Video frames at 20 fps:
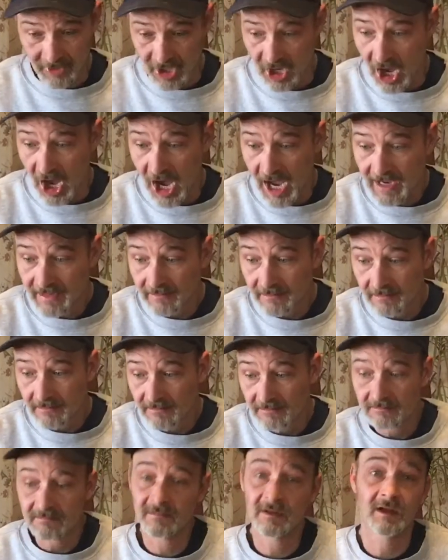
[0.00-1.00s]
got.
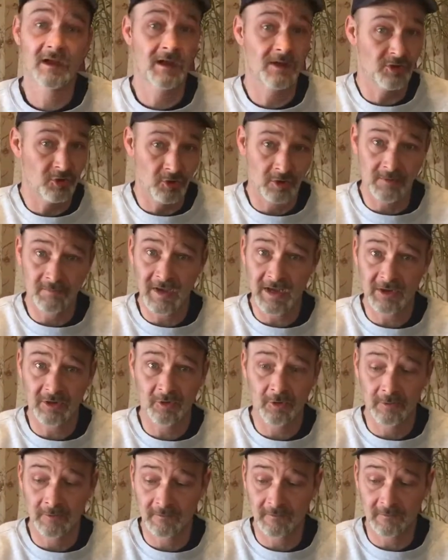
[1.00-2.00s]
You can make
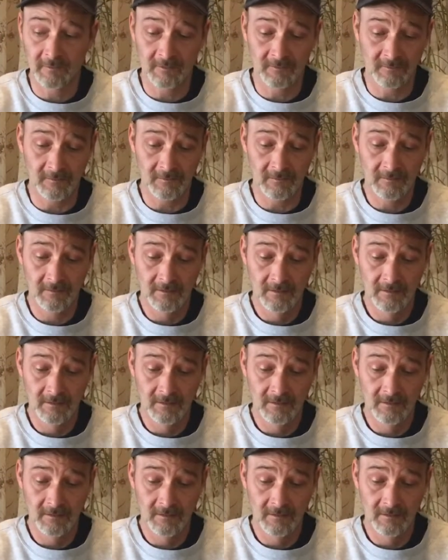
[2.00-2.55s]
your decision.